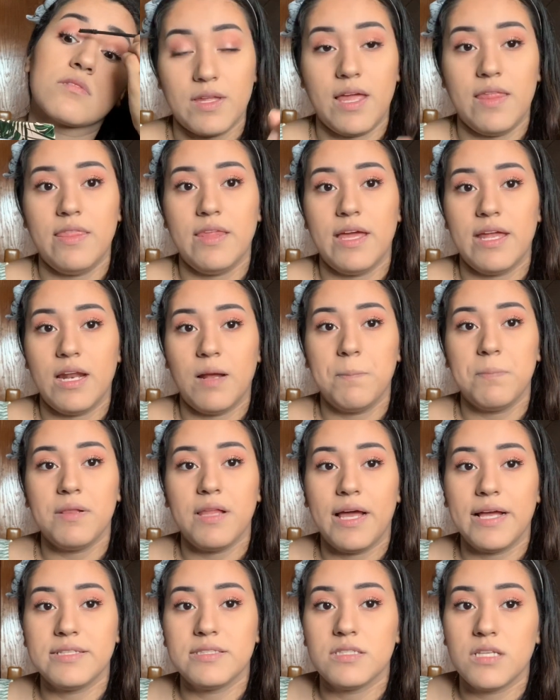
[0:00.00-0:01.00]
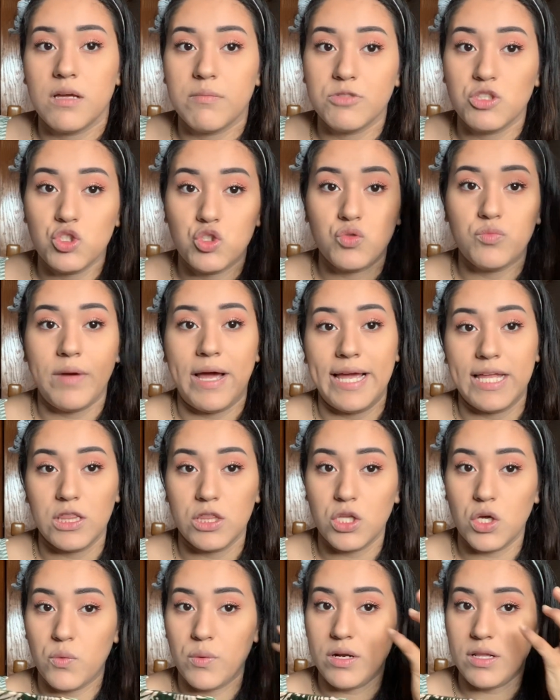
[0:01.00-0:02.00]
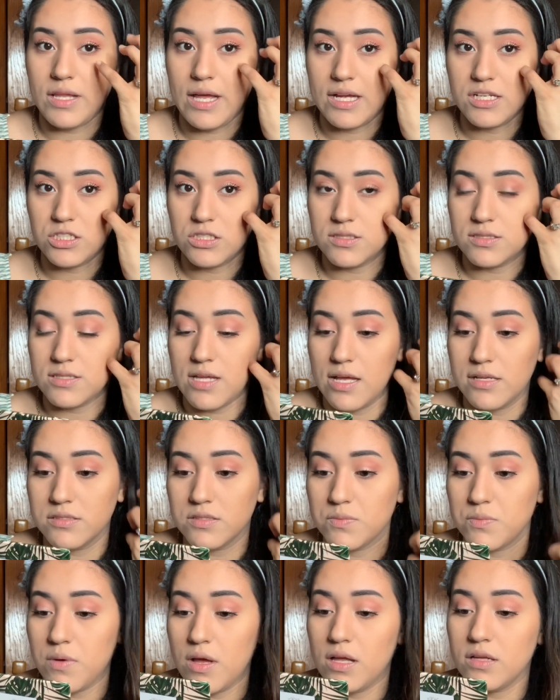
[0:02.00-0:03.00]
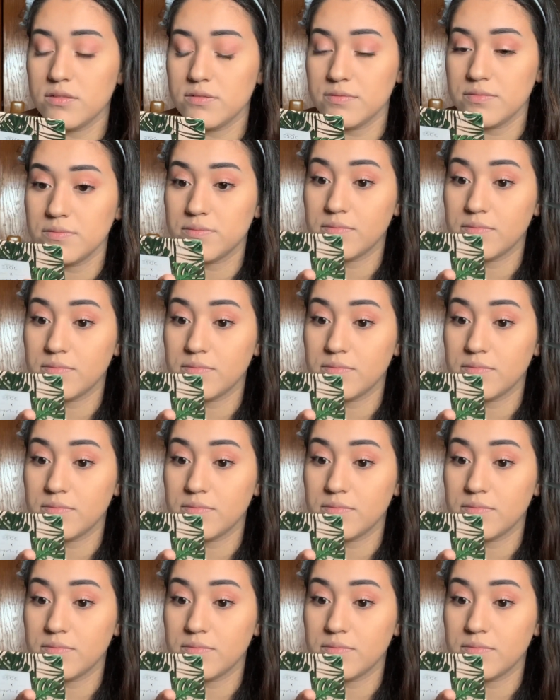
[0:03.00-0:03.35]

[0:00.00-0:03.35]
And then apply some to my lower lashes as well.